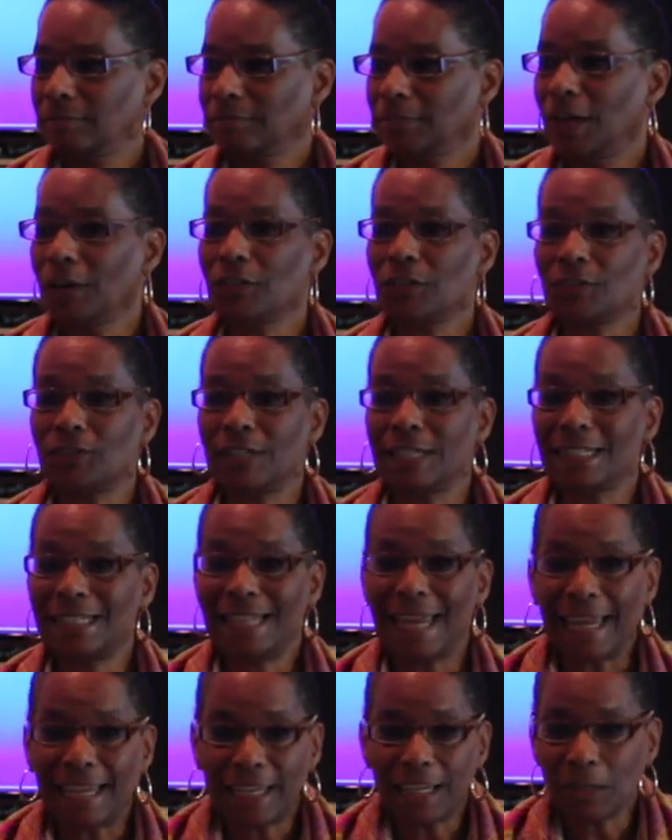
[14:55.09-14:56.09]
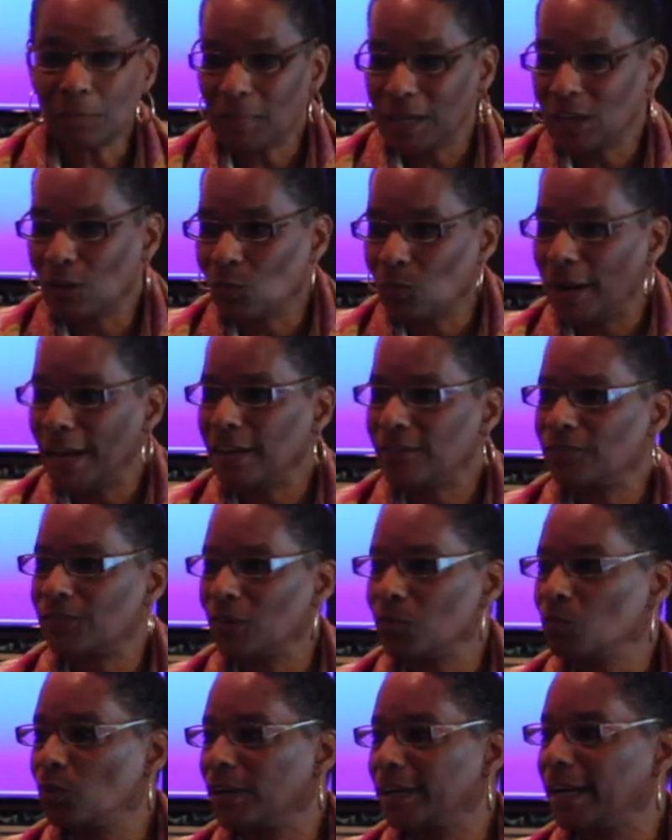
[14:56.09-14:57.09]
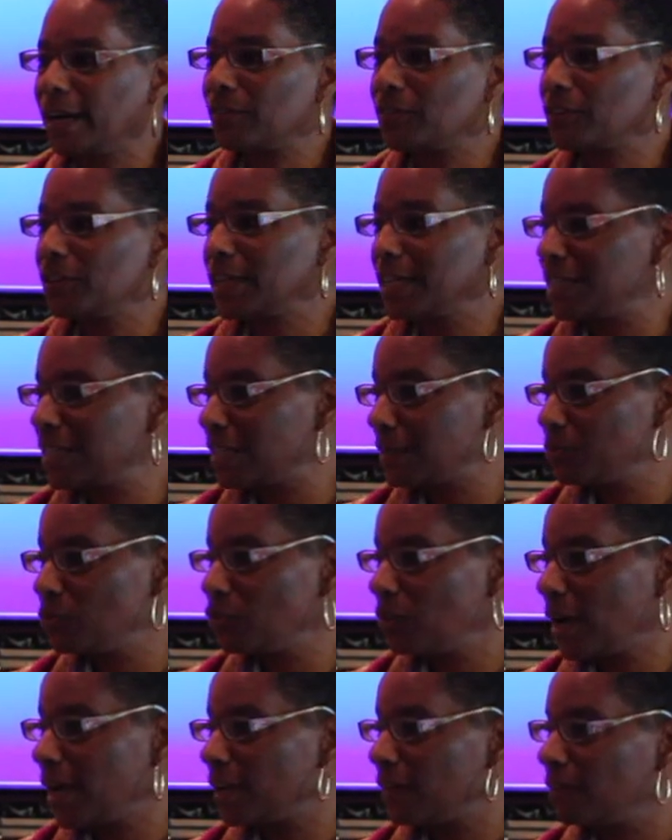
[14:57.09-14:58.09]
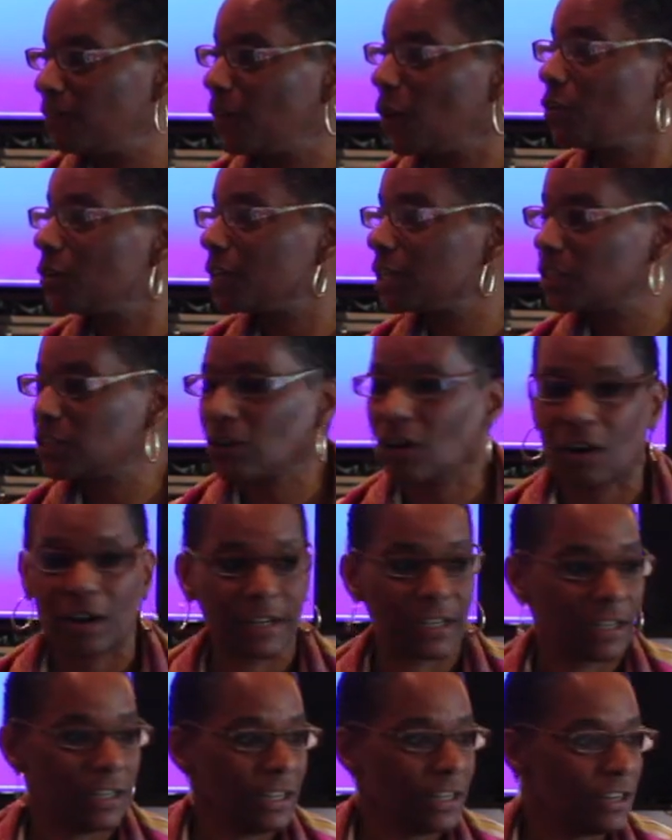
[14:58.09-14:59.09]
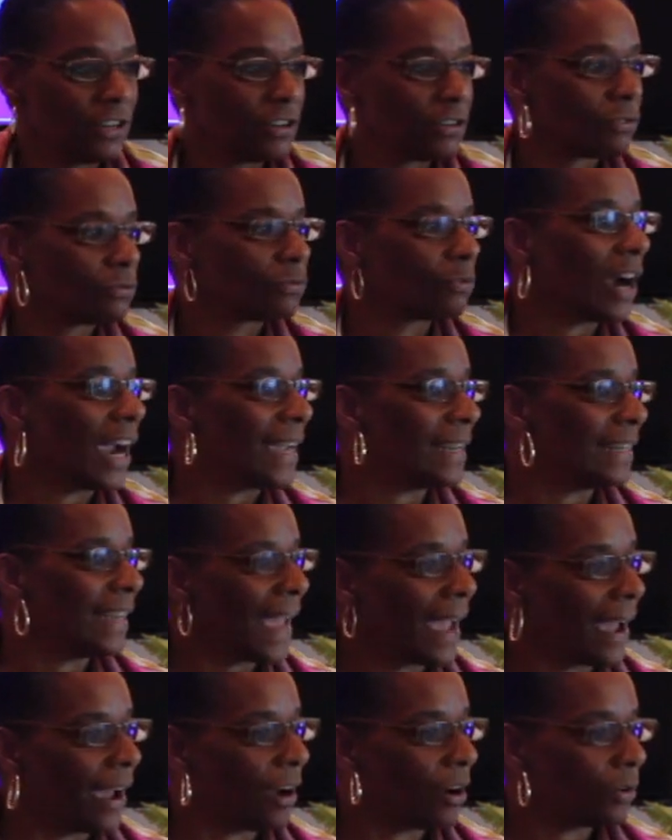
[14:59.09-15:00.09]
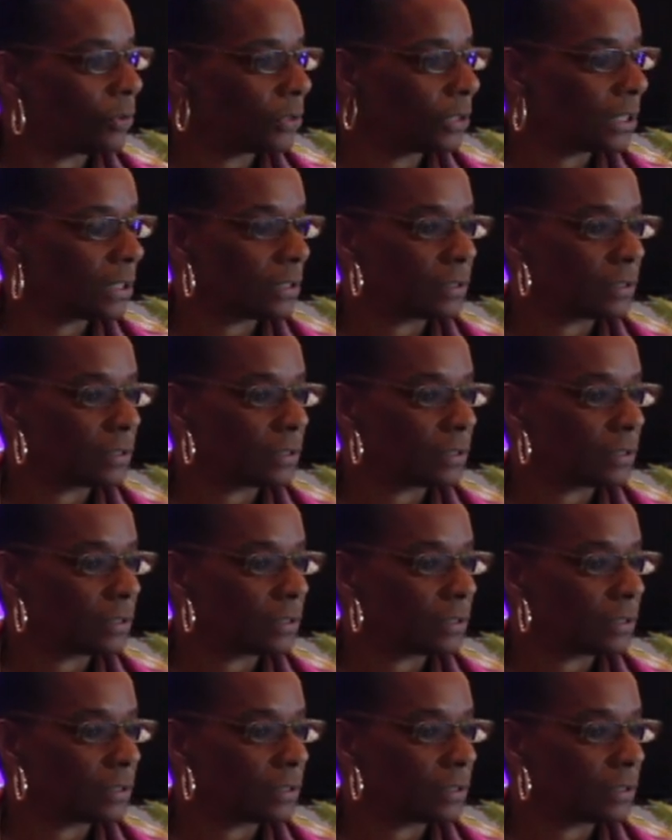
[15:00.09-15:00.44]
other than taking me away from whatever it is I'm trying to focus on right now.